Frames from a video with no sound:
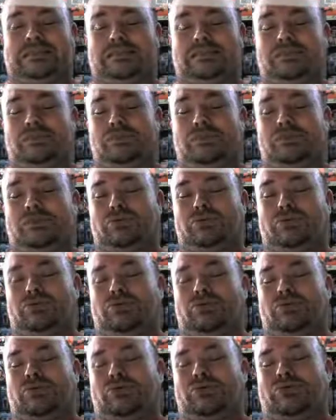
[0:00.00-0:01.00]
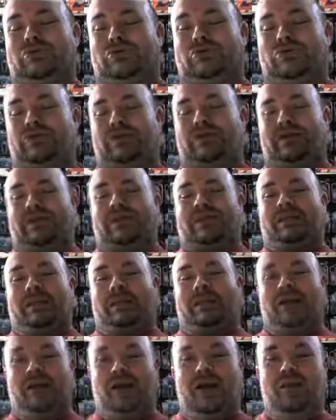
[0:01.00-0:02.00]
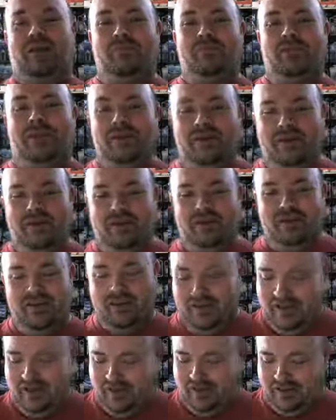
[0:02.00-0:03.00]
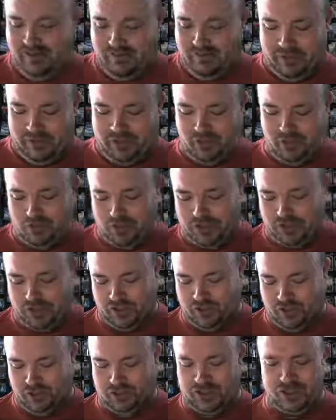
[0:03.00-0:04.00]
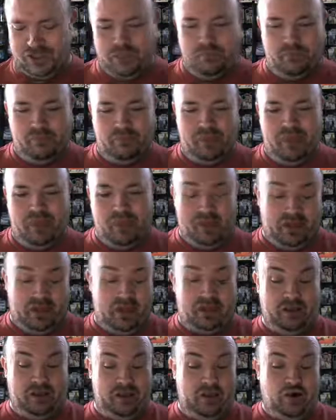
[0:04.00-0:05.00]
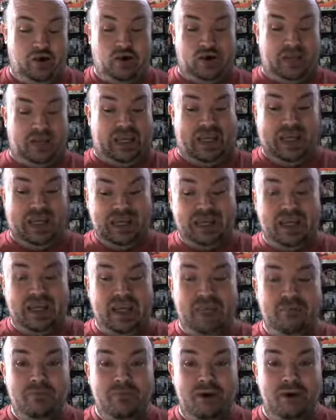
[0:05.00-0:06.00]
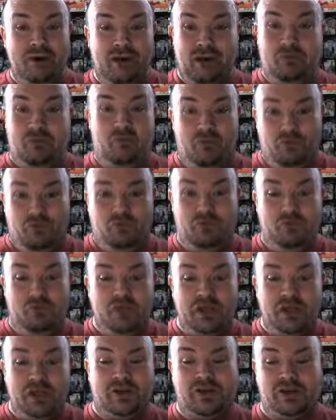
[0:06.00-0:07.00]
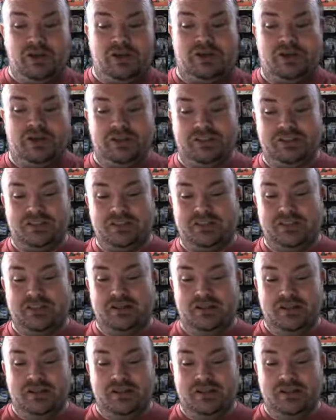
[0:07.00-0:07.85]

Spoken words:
Oh, they got me. The thing about Cubert's Cubes on the arcade game, I'm really good at this.